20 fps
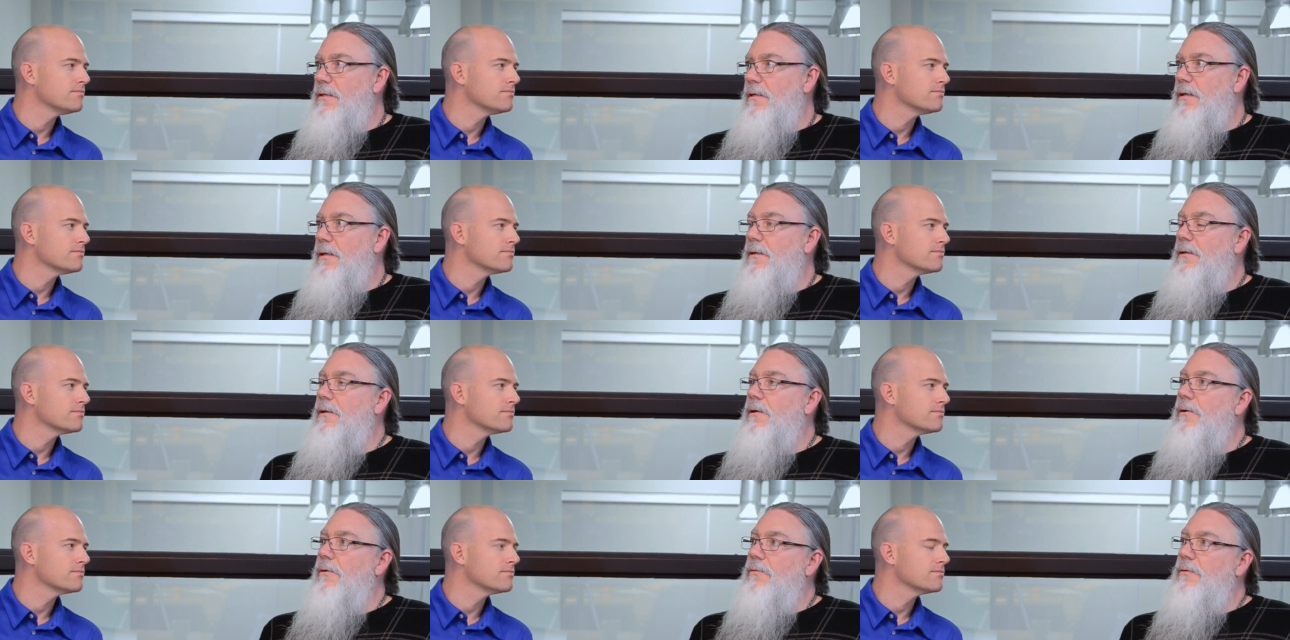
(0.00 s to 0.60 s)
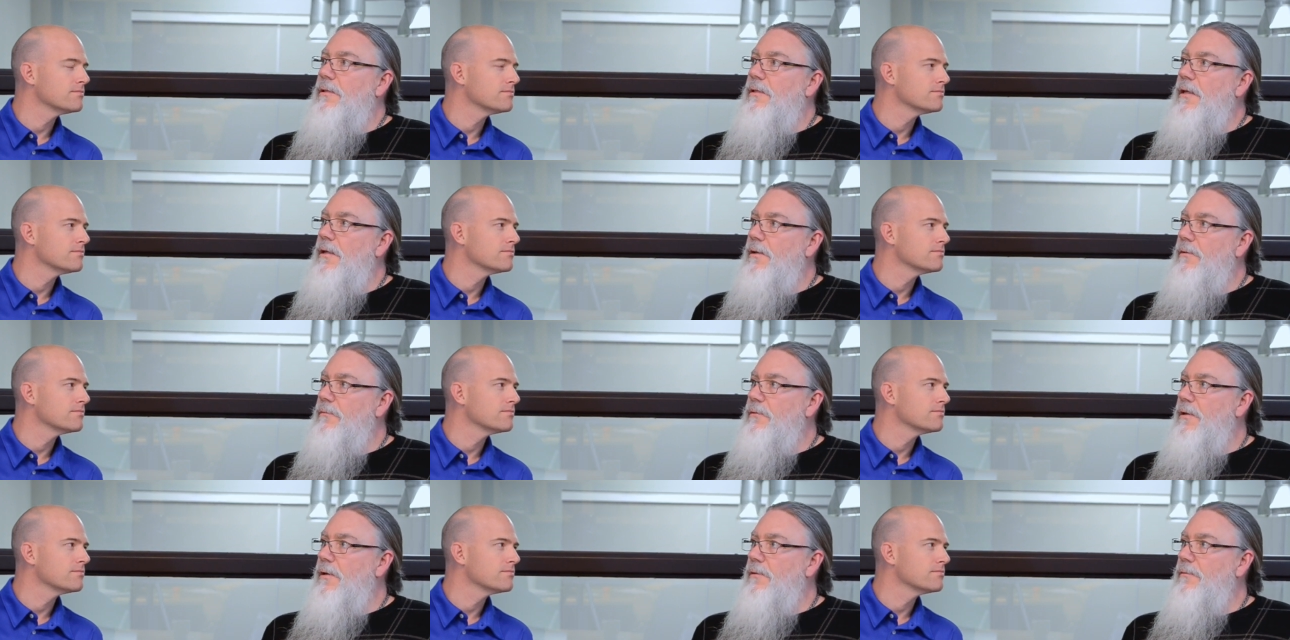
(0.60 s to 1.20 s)
Speaker 1: an unknown and they
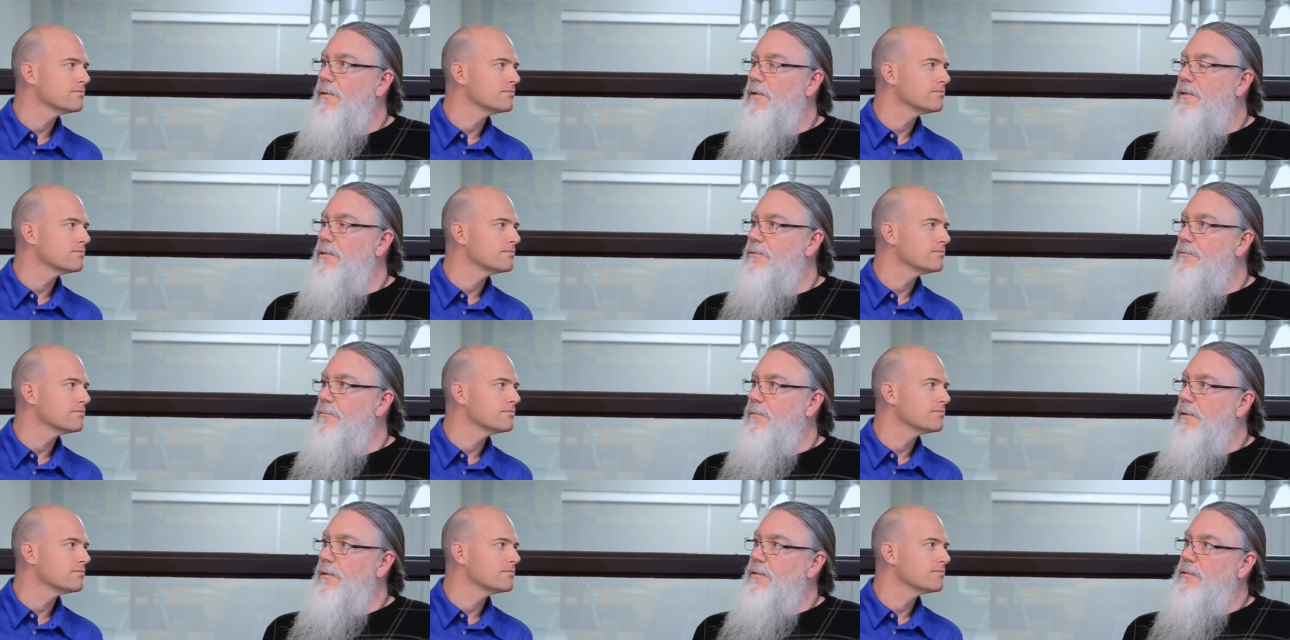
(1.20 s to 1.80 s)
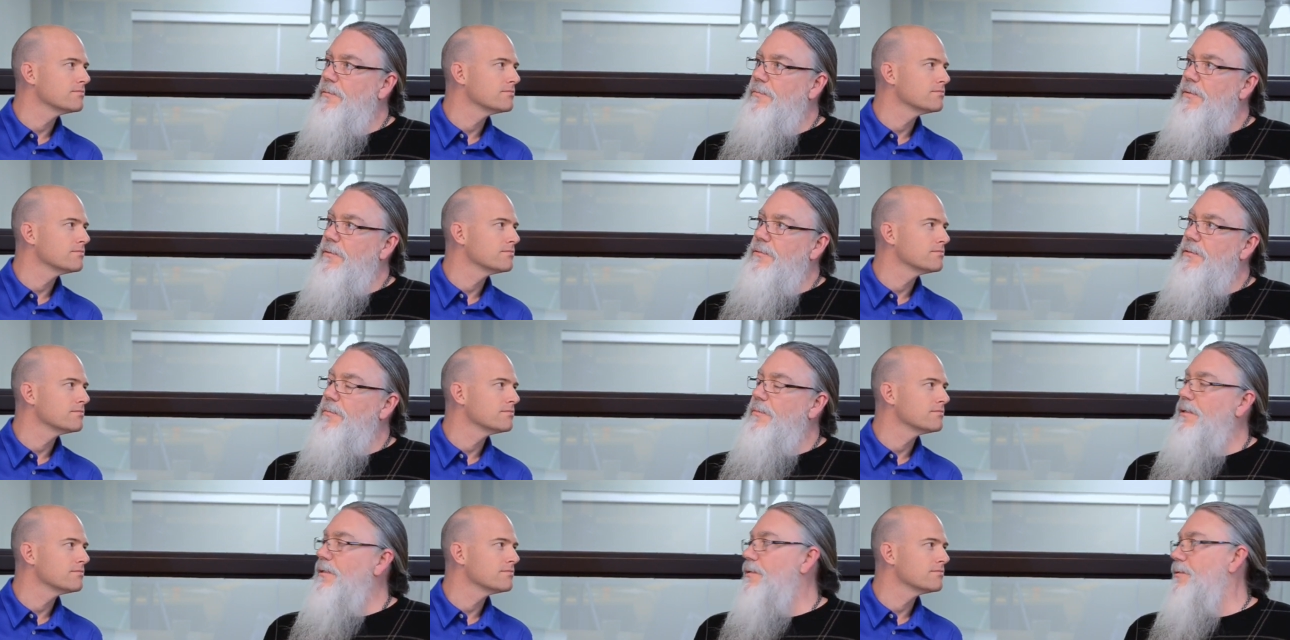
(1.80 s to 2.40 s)
don't know that it's really
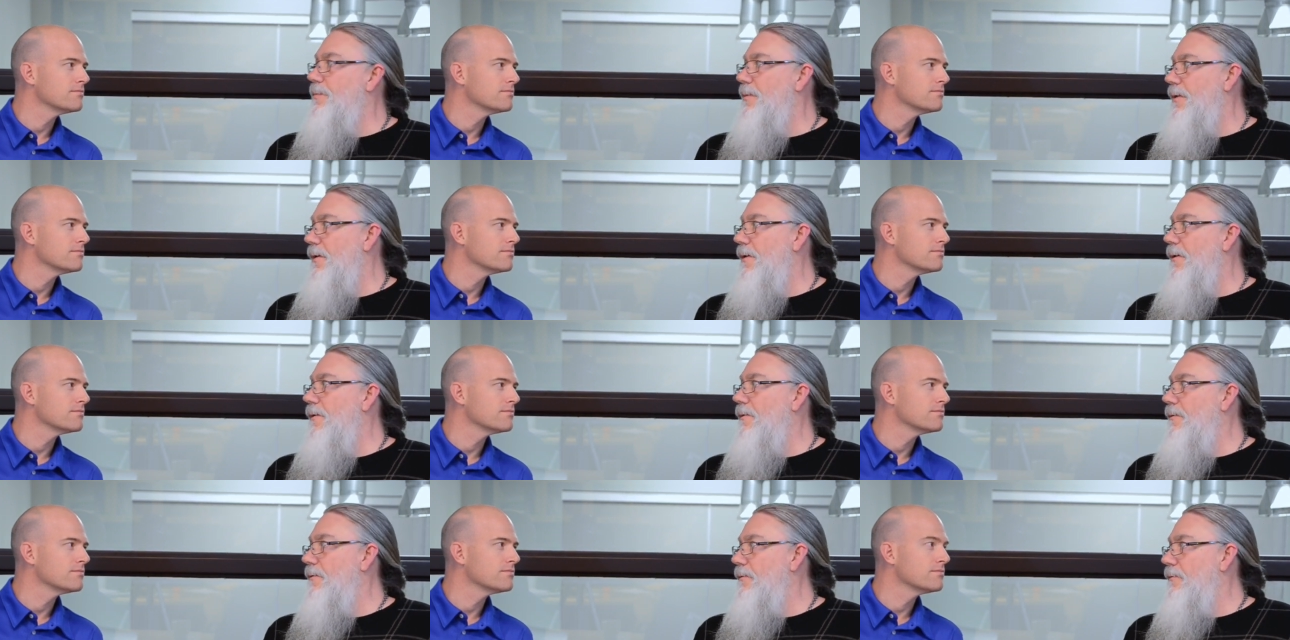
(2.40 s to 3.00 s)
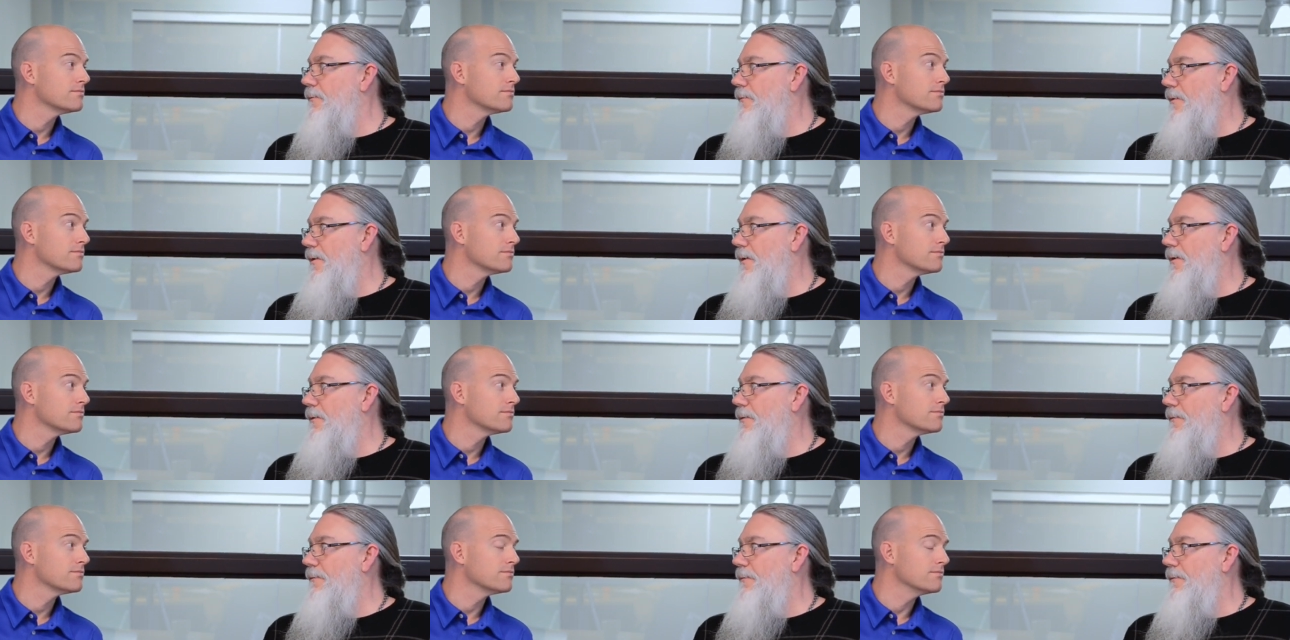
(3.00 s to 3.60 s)
supposed to be a spare,
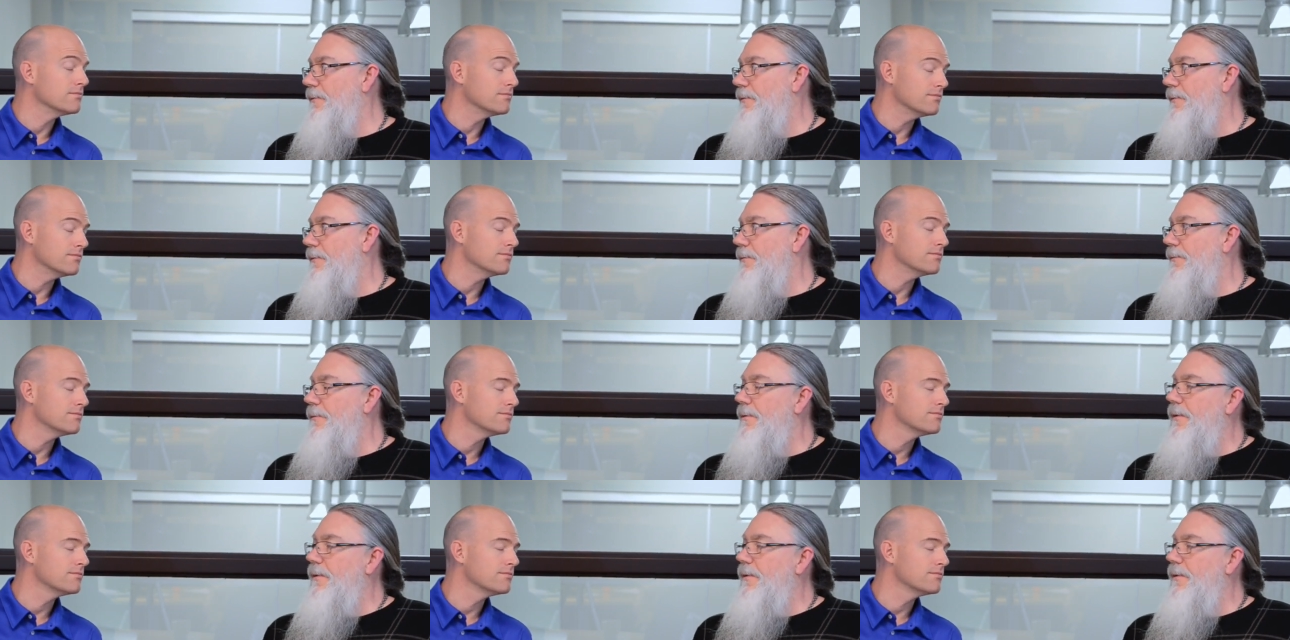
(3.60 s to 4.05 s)
right? Mm-hmm.